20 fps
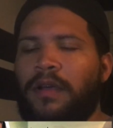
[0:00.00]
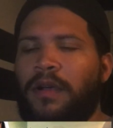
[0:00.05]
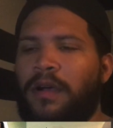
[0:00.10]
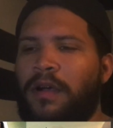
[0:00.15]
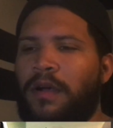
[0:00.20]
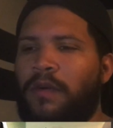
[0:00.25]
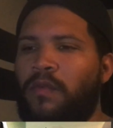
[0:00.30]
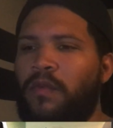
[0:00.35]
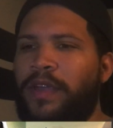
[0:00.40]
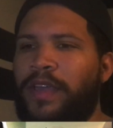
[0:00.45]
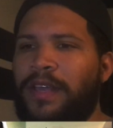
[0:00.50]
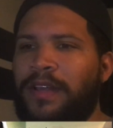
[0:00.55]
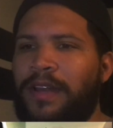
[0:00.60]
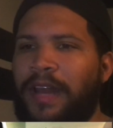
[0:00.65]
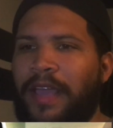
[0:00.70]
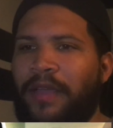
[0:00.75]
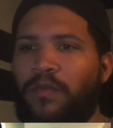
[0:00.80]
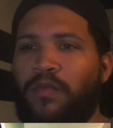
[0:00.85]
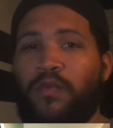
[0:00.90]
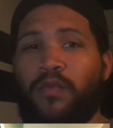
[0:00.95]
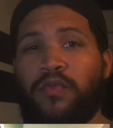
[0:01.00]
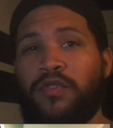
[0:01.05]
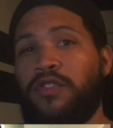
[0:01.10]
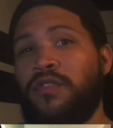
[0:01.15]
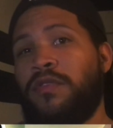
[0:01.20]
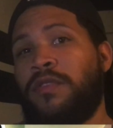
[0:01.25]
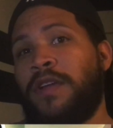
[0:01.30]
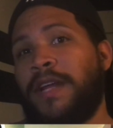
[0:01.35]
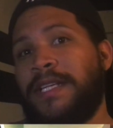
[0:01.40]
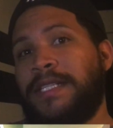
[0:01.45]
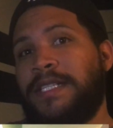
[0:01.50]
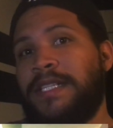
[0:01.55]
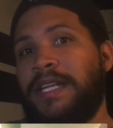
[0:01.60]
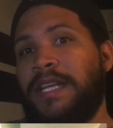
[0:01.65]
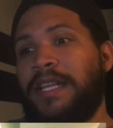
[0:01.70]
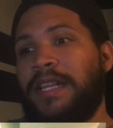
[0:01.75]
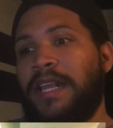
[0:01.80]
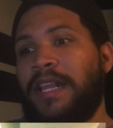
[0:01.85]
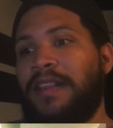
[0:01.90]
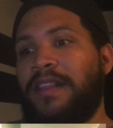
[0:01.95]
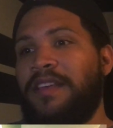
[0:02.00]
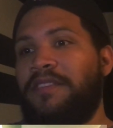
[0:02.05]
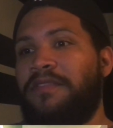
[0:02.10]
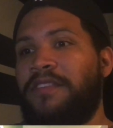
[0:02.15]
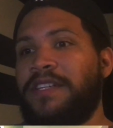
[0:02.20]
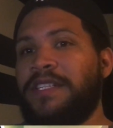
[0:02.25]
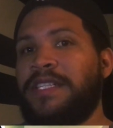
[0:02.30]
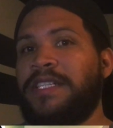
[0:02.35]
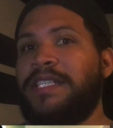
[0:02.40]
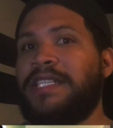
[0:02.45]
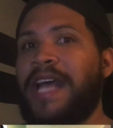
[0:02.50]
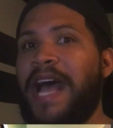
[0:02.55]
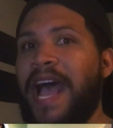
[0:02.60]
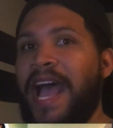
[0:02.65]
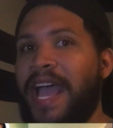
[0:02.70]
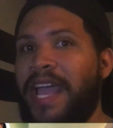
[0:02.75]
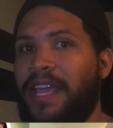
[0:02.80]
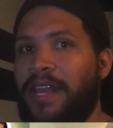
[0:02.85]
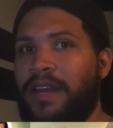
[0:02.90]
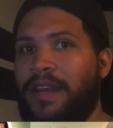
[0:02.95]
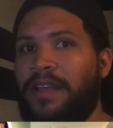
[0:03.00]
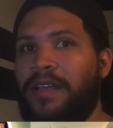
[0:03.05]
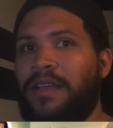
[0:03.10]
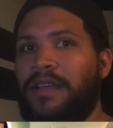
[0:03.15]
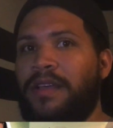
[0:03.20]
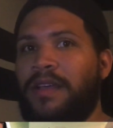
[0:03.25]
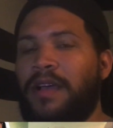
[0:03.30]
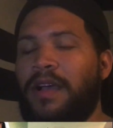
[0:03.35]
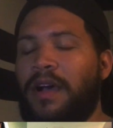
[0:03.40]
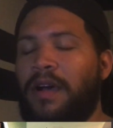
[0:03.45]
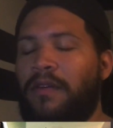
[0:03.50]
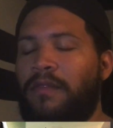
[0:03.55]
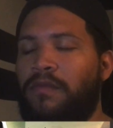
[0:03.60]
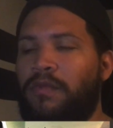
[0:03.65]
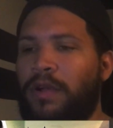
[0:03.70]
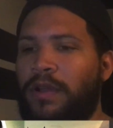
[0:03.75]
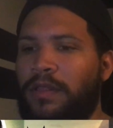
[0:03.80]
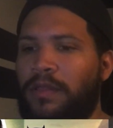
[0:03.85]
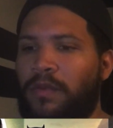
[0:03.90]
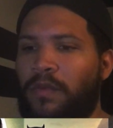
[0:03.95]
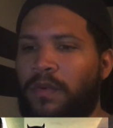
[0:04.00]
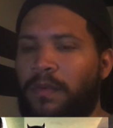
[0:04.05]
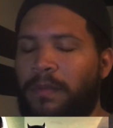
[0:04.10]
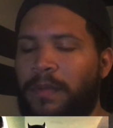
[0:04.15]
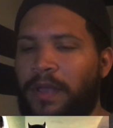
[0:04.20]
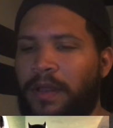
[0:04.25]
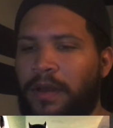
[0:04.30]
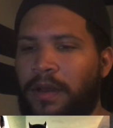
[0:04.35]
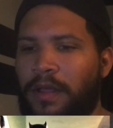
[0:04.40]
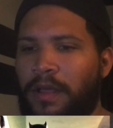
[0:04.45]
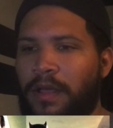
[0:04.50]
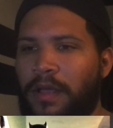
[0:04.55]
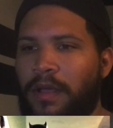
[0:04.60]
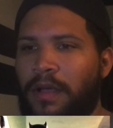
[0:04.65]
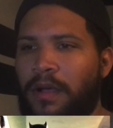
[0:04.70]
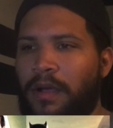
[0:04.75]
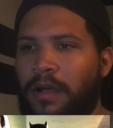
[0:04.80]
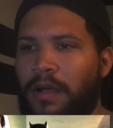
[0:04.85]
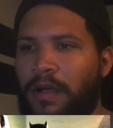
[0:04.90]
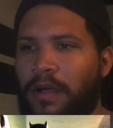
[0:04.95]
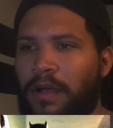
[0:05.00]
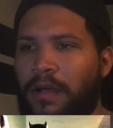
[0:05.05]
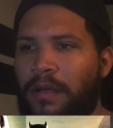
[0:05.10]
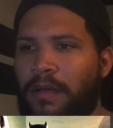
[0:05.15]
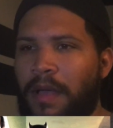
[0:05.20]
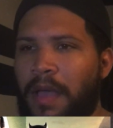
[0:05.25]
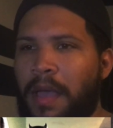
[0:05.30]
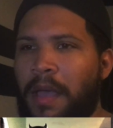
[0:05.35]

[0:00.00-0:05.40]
Uh, we could like you're gonna see the different side of Wonder Woman. Uh,